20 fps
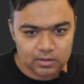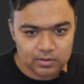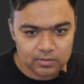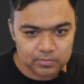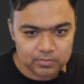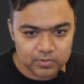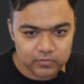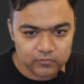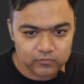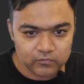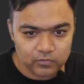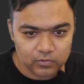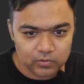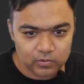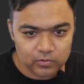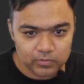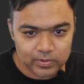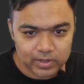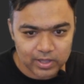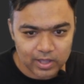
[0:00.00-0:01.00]
before
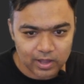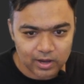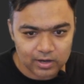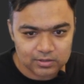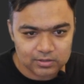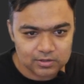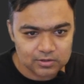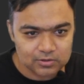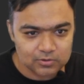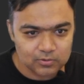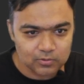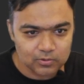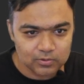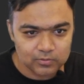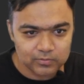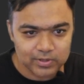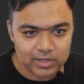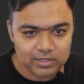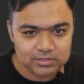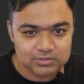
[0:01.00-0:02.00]
we add this code,
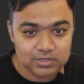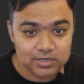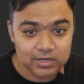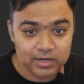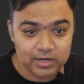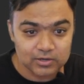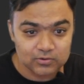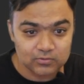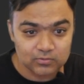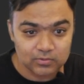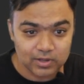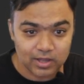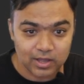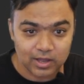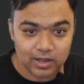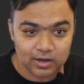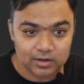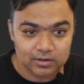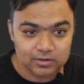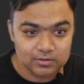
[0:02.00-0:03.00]
we actually need to
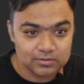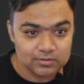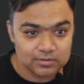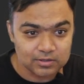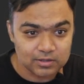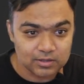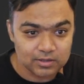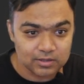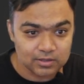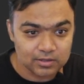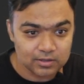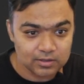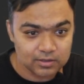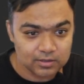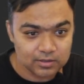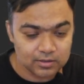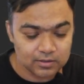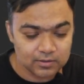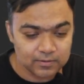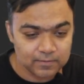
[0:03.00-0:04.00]
add
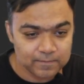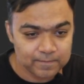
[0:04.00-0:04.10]
the